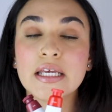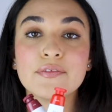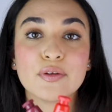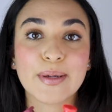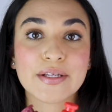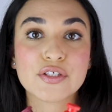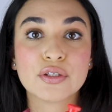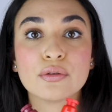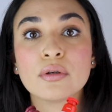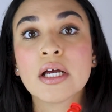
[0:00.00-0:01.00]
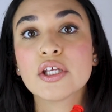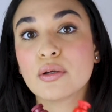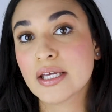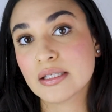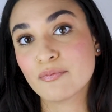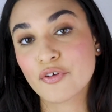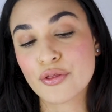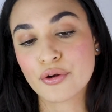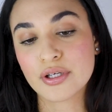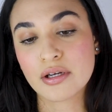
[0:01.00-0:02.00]
If you buy two, you get them
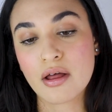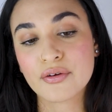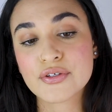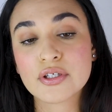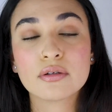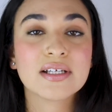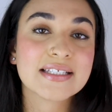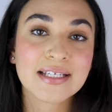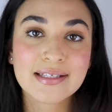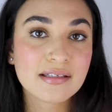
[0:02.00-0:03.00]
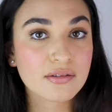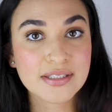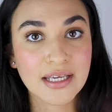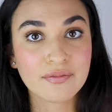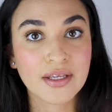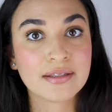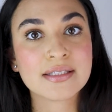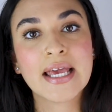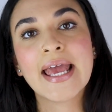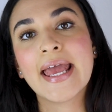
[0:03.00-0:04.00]
for $30. So it's a nice little
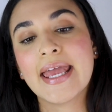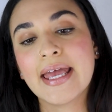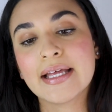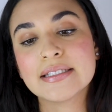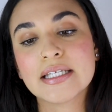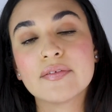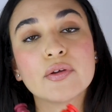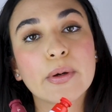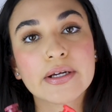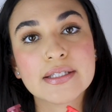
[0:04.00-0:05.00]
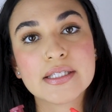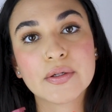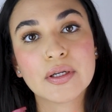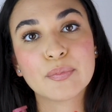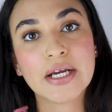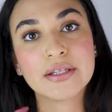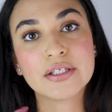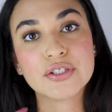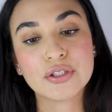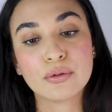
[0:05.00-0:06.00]
savings. And if you are considering buying
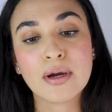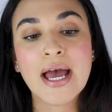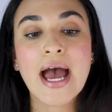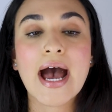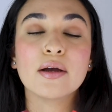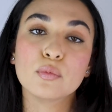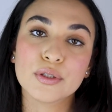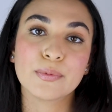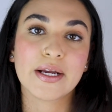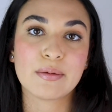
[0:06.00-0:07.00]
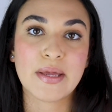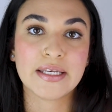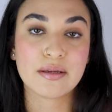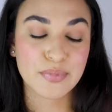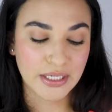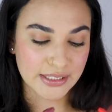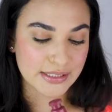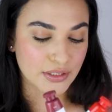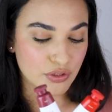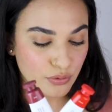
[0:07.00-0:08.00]
the two, I would recommend it
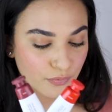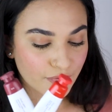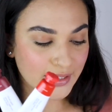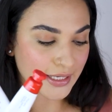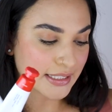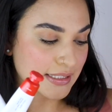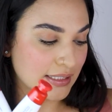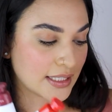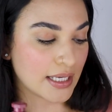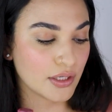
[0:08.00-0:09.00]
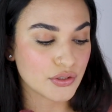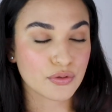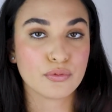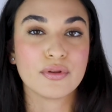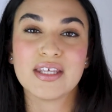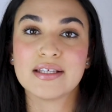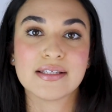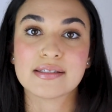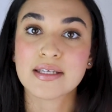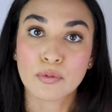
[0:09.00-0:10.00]
because they do fit nicely into the
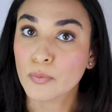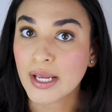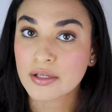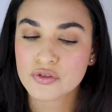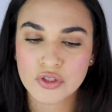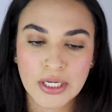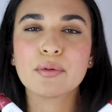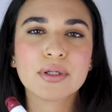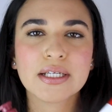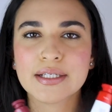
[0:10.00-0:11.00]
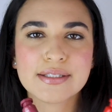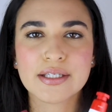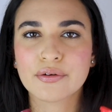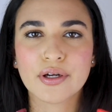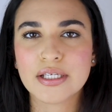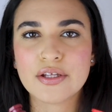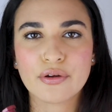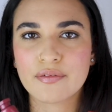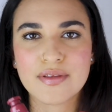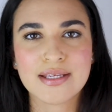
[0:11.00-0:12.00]
existing range. I wouldn't consider
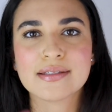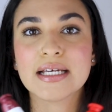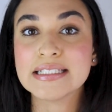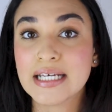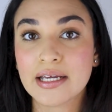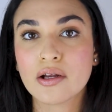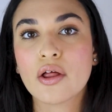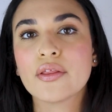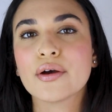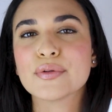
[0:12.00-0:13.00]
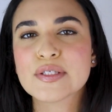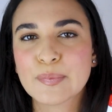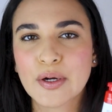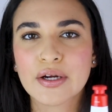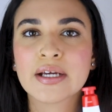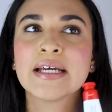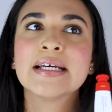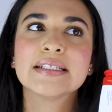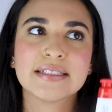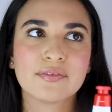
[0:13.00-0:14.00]
either of these a dud, although Spark
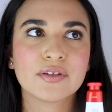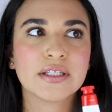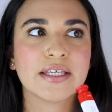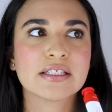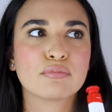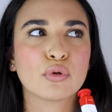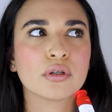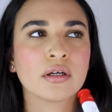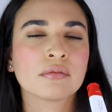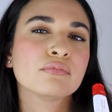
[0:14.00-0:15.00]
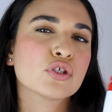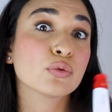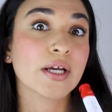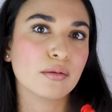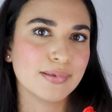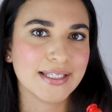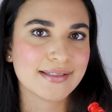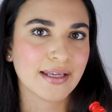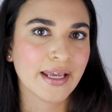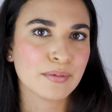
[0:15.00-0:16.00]
definitely is more
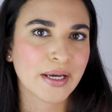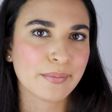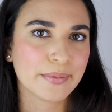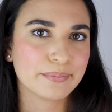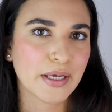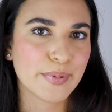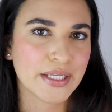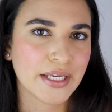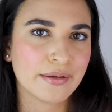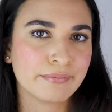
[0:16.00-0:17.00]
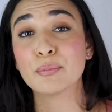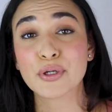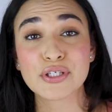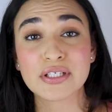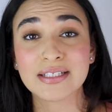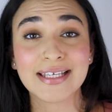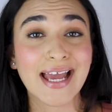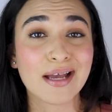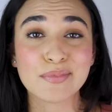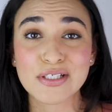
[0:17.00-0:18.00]
trailblazing in my opinion.
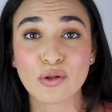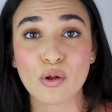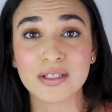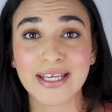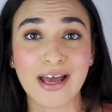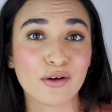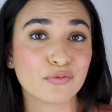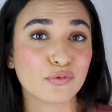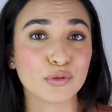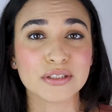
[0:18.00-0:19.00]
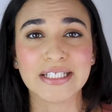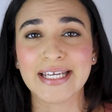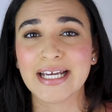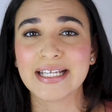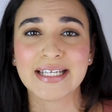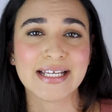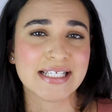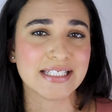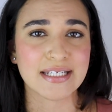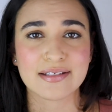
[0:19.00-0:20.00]
Personally, I'm still holding out for like a
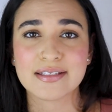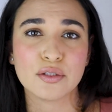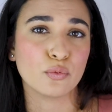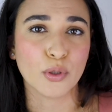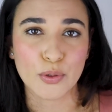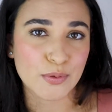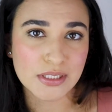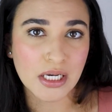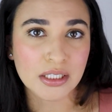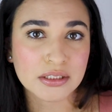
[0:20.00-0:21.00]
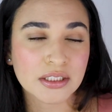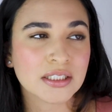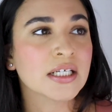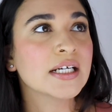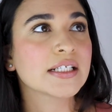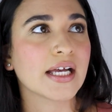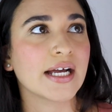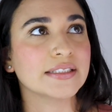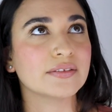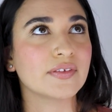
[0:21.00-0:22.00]
nice dusty rose color,
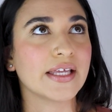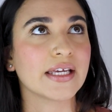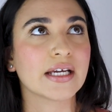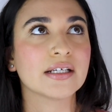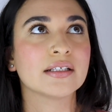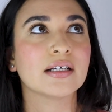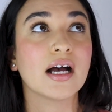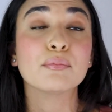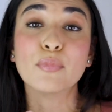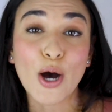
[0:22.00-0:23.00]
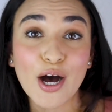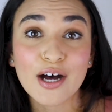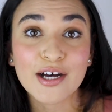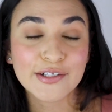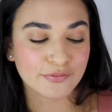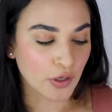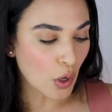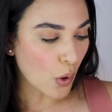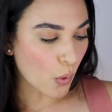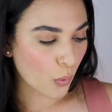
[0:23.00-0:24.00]
kind of like a mauve,
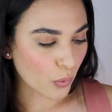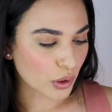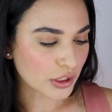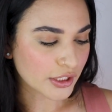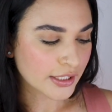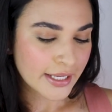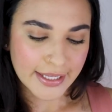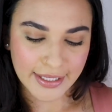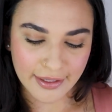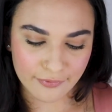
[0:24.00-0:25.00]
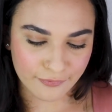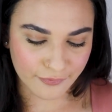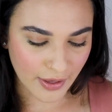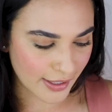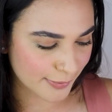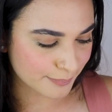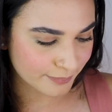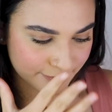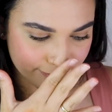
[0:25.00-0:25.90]
or if, let